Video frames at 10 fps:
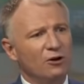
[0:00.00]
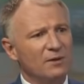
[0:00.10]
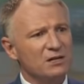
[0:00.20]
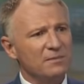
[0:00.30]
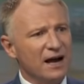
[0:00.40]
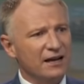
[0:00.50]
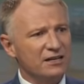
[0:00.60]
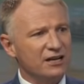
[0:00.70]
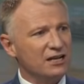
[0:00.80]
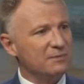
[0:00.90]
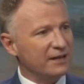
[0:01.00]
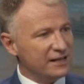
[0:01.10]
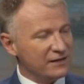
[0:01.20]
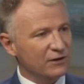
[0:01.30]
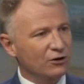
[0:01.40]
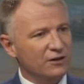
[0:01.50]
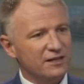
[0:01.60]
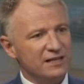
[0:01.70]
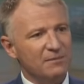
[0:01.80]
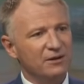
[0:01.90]
but not much market change. But yes, if you look at
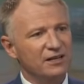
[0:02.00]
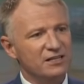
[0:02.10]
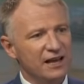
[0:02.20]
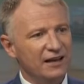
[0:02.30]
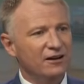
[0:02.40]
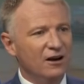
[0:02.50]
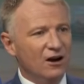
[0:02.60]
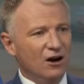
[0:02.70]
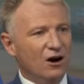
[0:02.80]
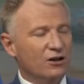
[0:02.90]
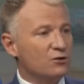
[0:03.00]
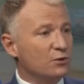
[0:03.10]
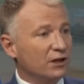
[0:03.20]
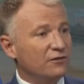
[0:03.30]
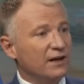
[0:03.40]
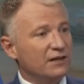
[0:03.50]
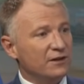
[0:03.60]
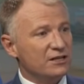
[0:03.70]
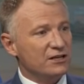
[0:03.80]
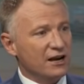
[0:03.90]
the Japanese yen on its real effective
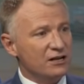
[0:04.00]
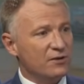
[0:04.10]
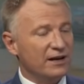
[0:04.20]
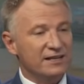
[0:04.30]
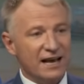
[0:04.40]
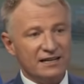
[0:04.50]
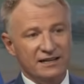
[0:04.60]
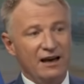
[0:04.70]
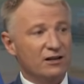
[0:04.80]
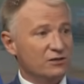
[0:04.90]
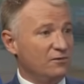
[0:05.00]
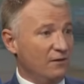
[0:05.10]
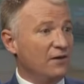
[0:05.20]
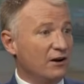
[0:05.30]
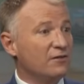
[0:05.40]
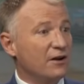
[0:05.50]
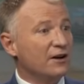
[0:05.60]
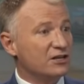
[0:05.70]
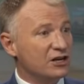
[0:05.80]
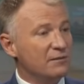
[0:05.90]
exchange rate, it's actually now at a very
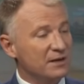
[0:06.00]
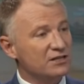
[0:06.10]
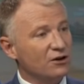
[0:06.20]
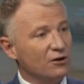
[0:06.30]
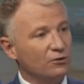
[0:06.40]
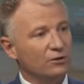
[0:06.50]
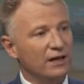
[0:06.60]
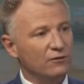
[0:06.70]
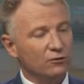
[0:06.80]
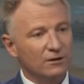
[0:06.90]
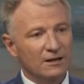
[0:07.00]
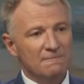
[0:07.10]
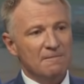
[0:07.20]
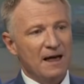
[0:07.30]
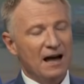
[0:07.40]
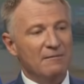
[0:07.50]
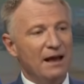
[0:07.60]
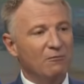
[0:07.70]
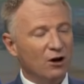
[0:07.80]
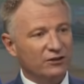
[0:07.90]
very cheap historical level. Um,
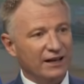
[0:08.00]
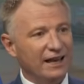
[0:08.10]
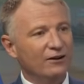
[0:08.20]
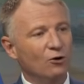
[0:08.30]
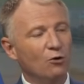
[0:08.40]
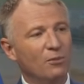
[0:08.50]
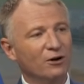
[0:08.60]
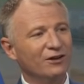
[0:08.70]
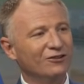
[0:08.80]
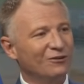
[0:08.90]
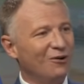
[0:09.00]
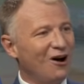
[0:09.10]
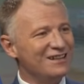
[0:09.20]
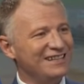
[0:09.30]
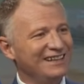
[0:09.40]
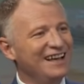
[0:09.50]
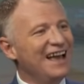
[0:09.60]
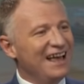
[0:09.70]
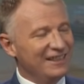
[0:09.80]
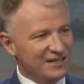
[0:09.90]
and whilst again all bond yields are rising,
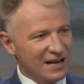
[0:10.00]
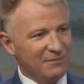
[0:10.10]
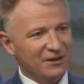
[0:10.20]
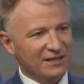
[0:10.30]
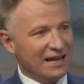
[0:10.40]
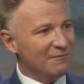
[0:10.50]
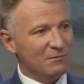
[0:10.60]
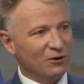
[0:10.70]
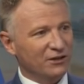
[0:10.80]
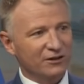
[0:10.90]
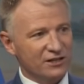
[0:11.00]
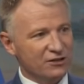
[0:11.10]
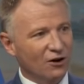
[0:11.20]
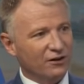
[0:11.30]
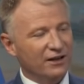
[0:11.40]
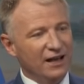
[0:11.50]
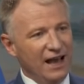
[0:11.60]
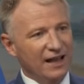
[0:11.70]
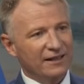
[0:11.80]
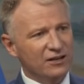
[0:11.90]
the Japanese government bond yield is not,
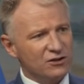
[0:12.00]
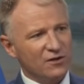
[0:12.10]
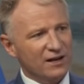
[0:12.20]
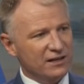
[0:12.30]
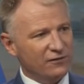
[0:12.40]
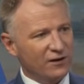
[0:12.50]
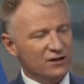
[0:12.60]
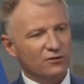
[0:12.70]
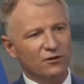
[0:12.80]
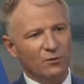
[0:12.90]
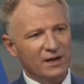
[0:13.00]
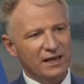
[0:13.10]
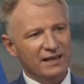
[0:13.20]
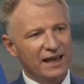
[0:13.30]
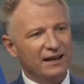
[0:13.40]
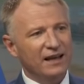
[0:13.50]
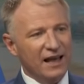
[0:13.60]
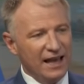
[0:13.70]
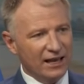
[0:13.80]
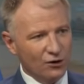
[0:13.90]
and the interest rate differential and the weaker yen,
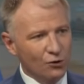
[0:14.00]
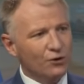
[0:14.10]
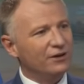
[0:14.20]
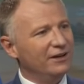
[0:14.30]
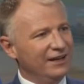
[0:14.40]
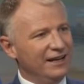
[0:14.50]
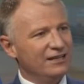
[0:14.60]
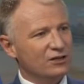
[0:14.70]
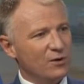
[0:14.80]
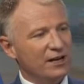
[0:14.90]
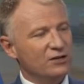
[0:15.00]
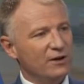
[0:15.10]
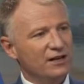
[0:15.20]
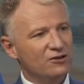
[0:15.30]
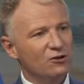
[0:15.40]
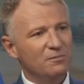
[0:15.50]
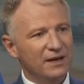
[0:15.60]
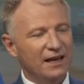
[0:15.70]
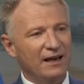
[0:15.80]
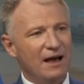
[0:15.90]
it could into 2022
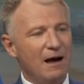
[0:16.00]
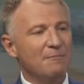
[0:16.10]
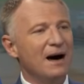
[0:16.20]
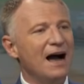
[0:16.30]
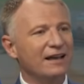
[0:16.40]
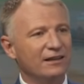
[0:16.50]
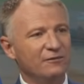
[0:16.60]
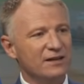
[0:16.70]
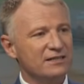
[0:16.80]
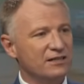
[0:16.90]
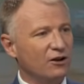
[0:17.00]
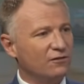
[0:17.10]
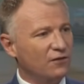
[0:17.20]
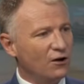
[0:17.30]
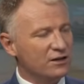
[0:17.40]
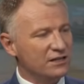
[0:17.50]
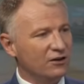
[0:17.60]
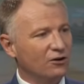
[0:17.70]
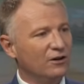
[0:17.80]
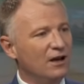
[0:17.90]
be a, a, market that investors are not
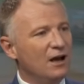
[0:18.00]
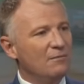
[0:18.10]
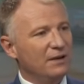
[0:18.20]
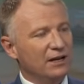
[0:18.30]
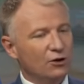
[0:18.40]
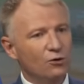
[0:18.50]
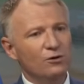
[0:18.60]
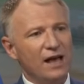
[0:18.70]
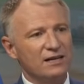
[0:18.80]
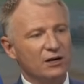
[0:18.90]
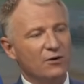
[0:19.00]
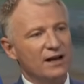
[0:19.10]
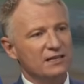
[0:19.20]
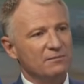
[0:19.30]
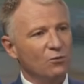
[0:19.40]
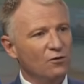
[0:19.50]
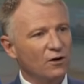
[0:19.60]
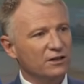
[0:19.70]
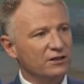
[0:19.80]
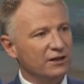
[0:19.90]
focusing on, but it could actually create some more
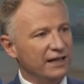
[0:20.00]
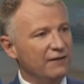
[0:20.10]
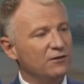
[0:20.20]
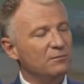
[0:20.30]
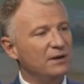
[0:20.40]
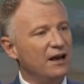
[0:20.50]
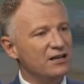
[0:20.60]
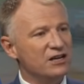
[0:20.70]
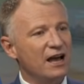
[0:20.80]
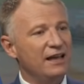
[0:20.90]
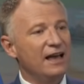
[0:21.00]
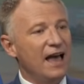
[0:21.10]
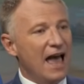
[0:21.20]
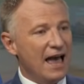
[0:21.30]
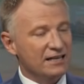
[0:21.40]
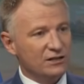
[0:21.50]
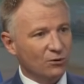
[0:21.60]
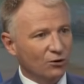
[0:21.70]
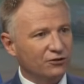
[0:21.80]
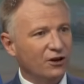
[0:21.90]
volatility if the BOJ has to
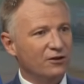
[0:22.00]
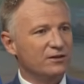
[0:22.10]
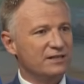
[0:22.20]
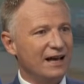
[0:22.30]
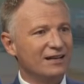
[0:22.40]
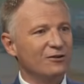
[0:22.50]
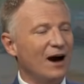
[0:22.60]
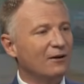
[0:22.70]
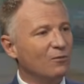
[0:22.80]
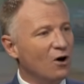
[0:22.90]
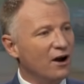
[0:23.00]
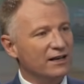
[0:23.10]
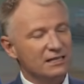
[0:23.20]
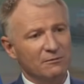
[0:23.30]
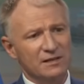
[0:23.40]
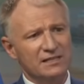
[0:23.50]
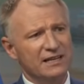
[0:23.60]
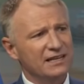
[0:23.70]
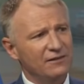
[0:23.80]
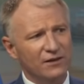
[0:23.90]
also start to unwind some of the
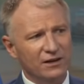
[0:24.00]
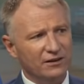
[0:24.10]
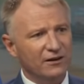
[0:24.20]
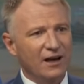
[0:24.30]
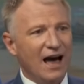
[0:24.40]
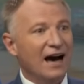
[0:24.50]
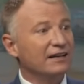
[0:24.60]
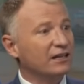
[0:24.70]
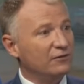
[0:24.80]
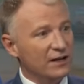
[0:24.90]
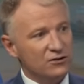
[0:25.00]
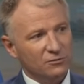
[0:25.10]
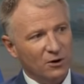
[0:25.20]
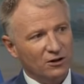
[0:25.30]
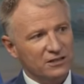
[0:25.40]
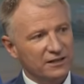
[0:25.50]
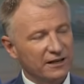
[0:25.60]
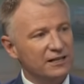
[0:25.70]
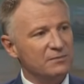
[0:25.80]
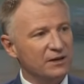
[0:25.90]
significant unconventional policy
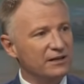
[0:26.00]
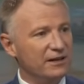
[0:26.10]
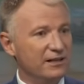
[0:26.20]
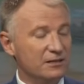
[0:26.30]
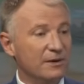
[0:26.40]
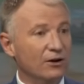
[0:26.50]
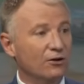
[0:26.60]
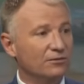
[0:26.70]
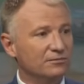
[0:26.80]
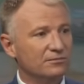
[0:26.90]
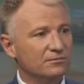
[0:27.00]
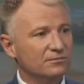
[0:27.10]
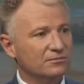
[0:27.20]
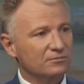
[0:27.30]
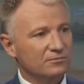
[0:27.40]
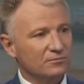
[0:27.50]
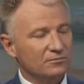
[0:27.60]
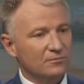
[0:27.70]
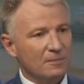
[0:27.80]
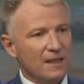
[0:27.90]
that it's been. It's been I mean, what does it mean yen,
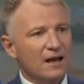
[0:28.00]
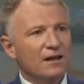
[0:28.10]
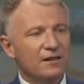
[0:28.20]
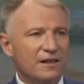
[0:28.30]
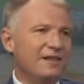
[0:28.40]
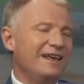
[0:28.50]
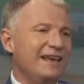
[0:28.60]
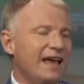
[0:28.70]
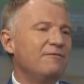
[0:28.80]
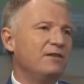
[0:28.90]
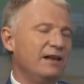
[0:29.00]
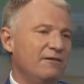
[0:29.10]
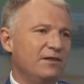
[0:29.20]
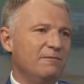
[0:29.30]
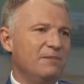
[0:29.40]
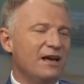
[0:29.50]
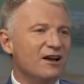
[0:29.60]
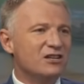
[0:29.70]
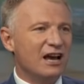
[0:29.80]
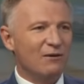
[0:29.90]
for instance? The, if, the, if the
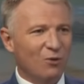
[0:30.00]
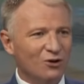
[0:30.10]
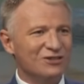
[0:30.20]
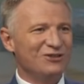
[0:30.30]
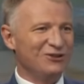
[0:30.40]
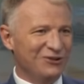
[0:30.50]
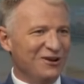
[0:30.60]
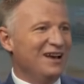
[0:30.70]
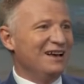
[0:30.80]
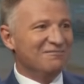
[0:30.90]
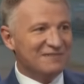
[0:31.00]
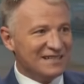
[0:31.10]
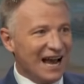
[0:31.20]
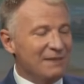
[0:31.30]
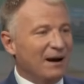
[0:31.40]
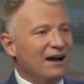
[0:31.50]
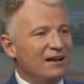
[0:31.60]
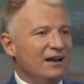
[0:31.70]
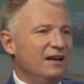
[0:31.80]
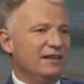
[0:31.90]
BOJ was to taper,
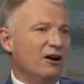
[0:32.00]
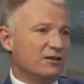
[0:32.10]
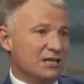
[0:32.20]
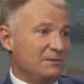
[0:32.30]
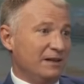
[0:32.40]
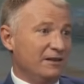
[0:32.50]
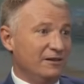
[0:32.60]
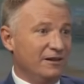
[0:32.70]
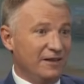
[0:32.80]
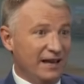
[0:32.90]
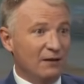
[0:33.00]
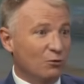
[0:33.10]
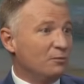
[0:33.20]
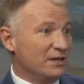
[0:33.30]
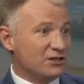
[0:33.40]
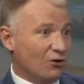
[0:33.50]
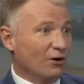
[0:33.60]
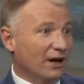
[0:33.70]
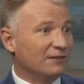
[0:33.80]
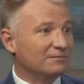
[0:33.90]
then I would expect that the, the yen would be
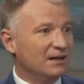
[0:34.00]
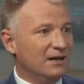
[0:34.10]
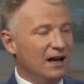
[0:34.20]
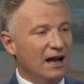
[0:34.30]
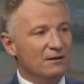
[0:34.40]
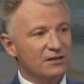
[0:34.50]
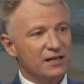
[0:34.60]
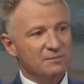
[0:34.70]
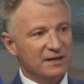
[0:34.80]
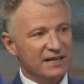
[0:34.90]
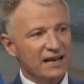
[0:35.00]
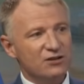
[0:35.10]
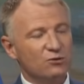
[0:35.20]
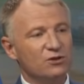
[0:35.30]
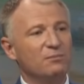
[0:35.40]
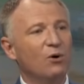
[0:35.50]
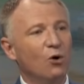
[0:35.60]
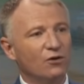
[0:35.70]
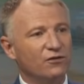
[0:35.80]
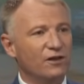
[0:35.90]
stronger. Uh, so there's potential
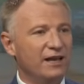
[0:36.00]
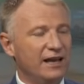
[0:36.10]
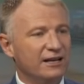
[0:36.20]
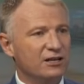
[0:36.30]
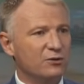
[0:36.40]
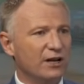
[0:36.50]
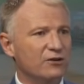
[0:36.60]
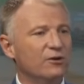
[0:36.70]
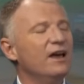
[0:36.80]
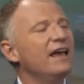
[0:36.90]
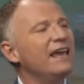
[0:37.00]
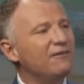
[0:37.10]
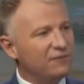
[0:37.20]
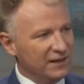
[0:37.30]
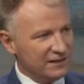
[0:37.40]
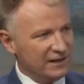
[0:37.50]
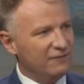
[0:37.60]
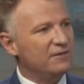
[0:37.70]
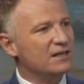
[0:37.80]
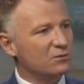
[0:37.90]
support for the yen into 22 if this
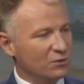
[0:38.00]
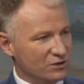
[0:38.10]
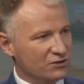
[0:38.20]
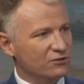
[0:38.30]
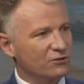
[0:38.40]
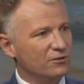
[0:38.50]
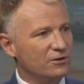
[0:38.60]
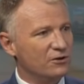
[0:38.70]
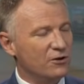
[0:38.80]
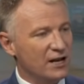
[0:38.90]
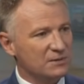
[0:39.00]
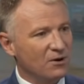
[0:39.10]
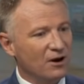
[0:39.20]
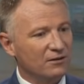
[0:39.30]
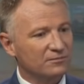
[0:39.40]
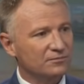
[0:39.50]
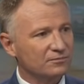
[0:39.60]
if this was to to transpire.